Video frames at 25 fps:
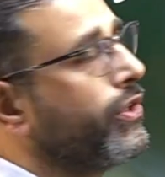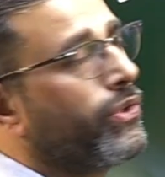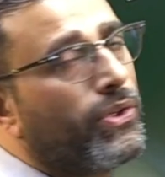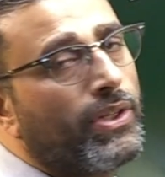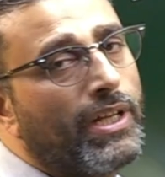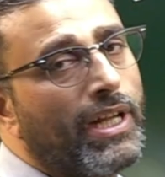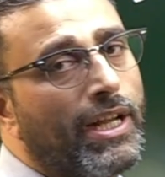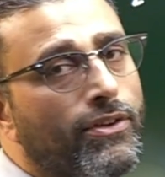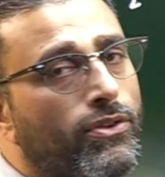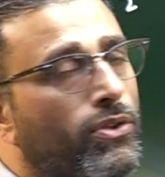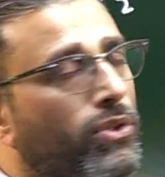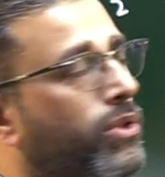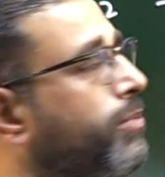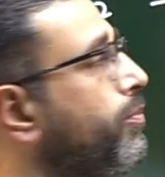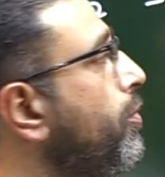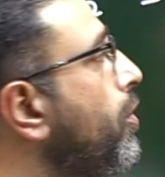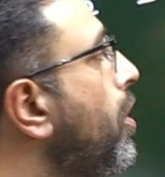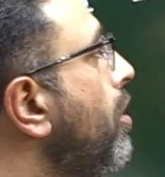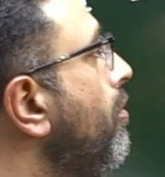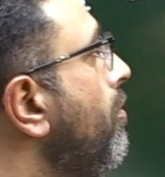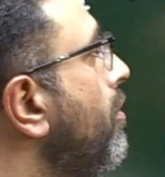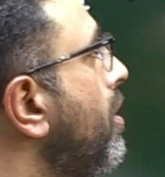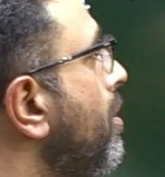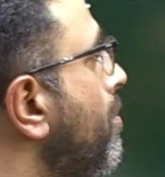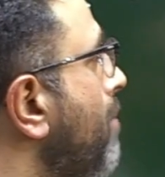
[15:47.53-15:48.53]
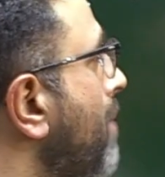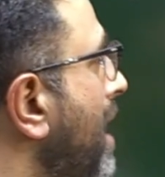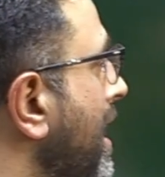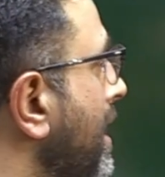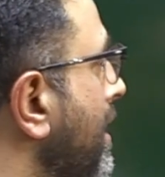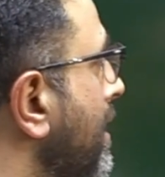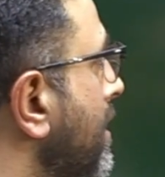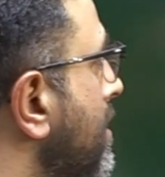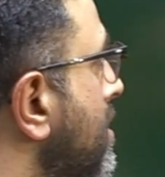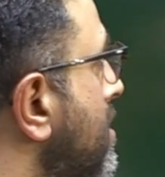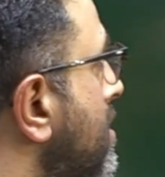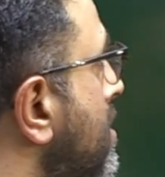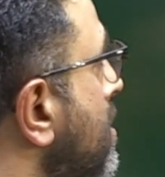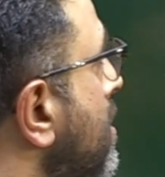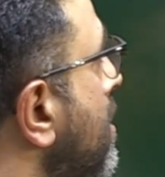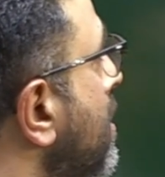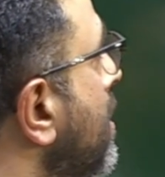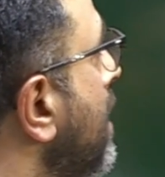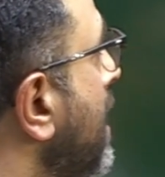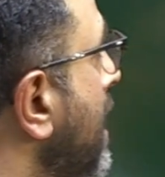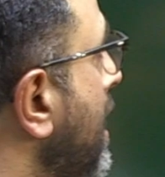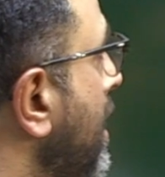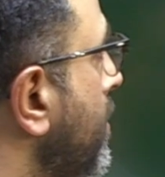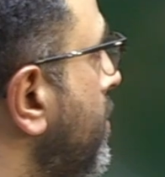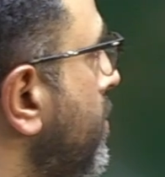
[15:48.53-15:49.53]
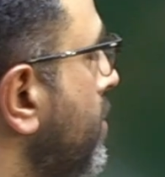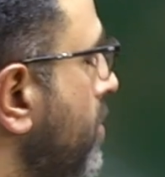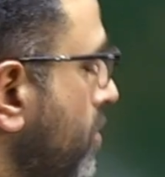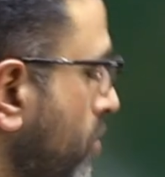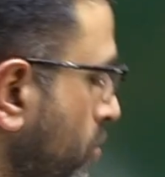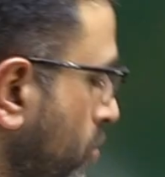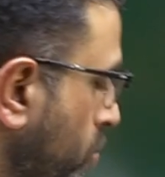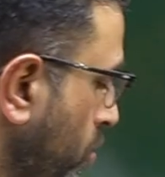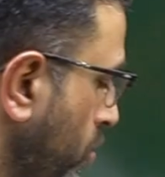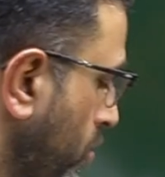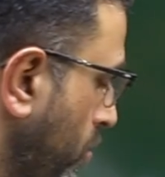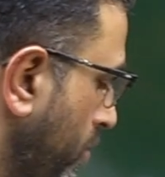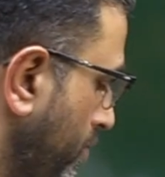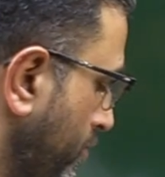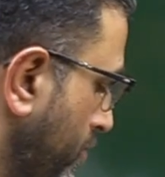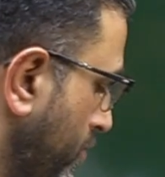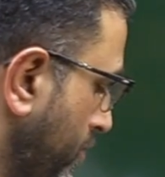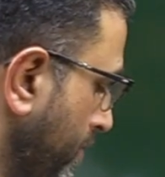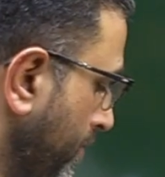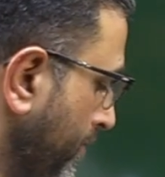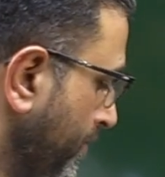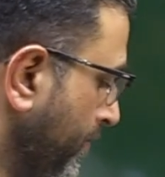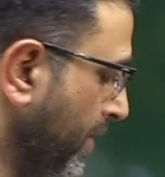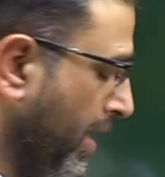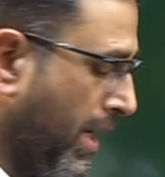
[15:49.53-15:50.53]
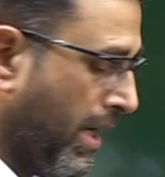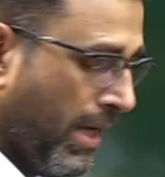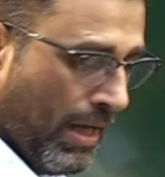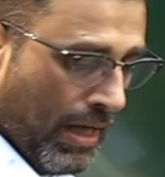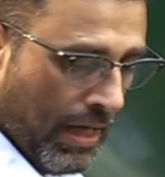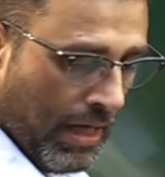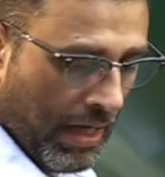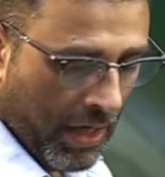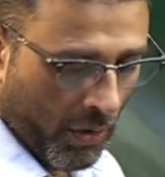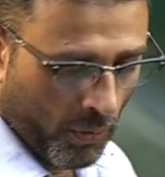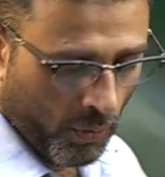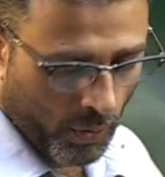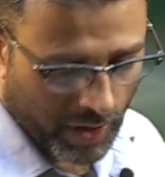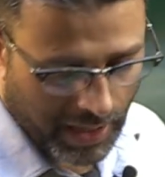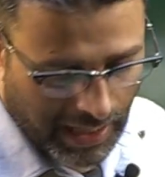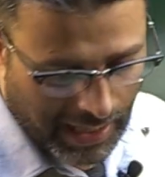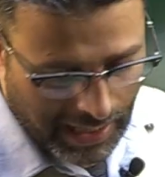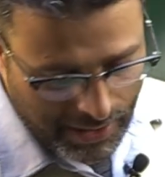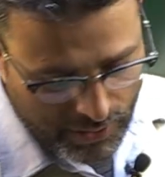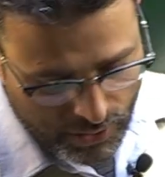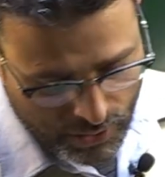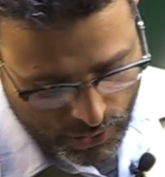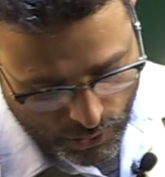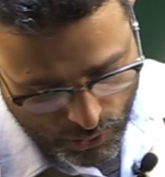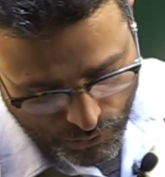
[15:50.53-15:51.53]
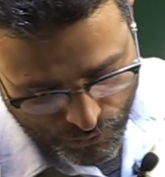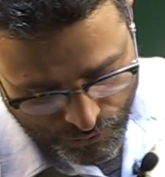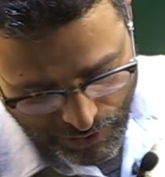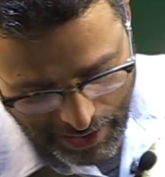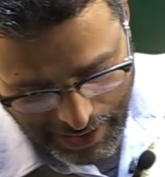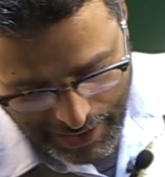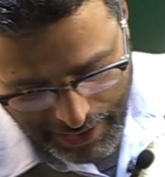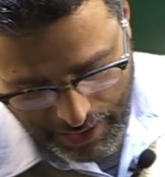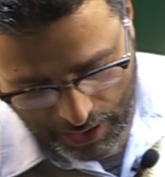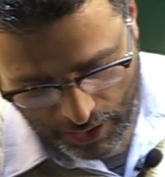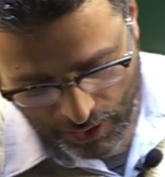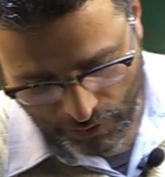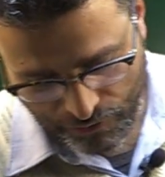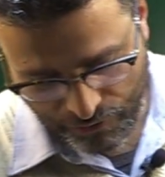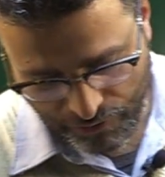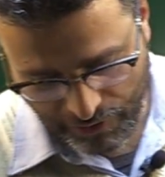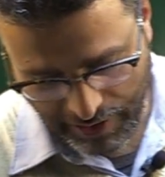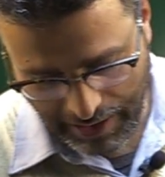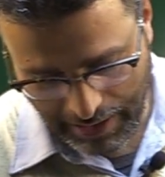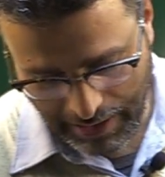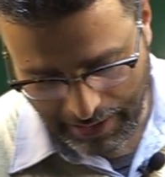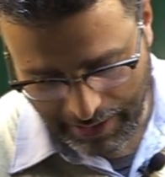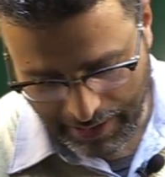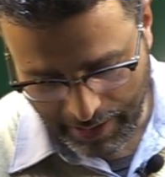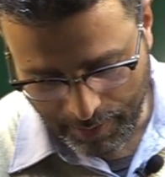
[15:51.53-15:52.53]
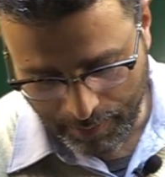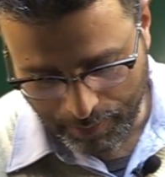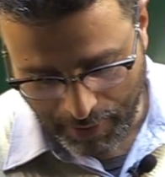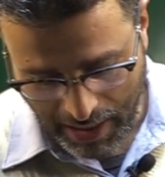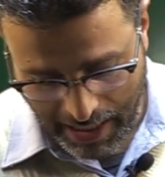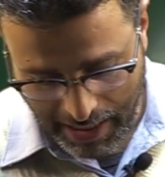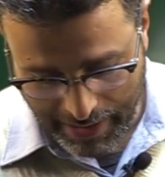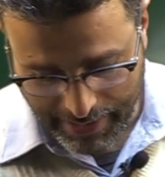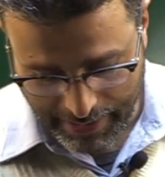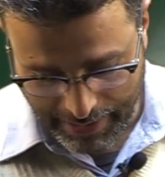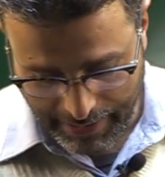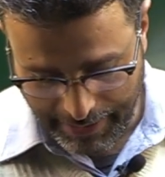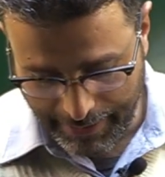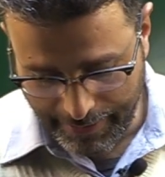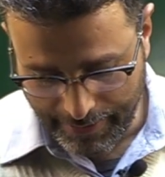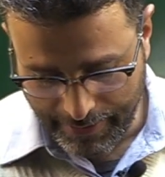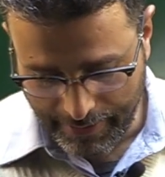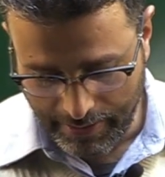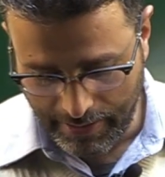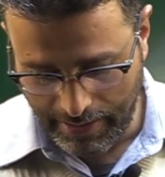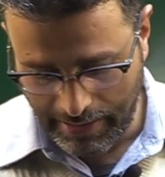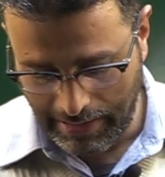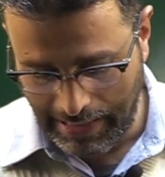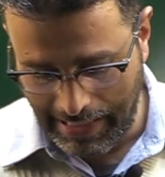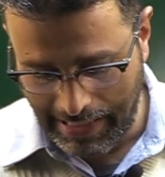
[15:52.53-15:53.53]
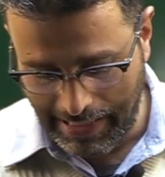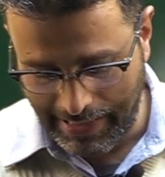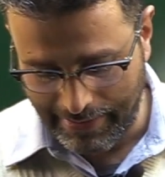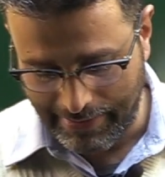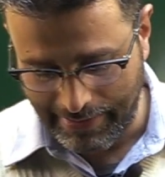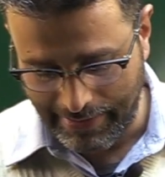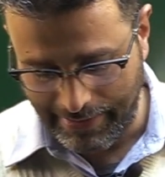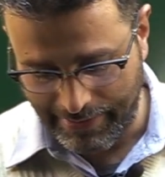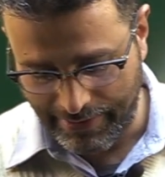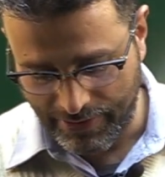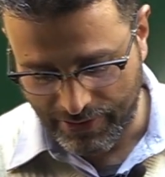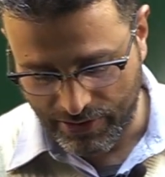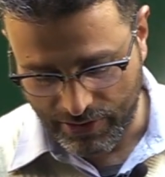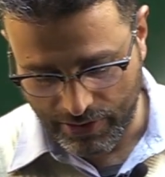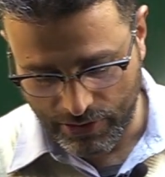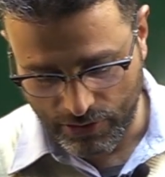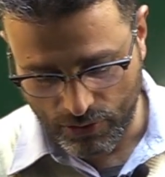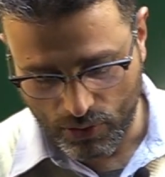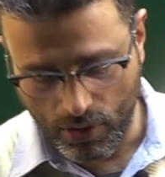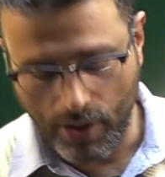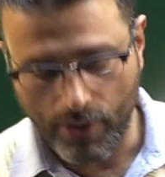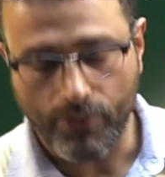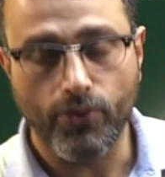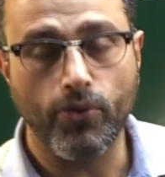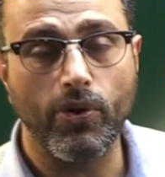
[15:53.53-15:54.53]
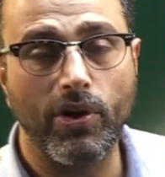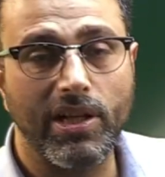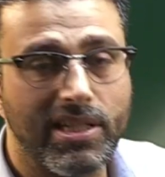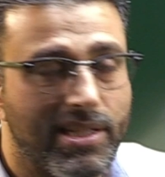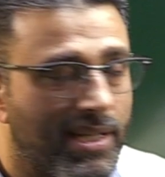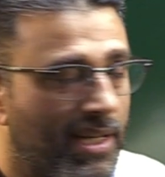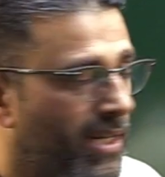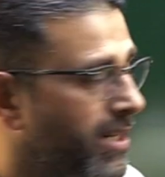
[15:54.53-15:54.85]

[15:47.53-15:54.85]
into 10 to the power minus 8 coulombs. We're asked to find out field in part A at a distance of 12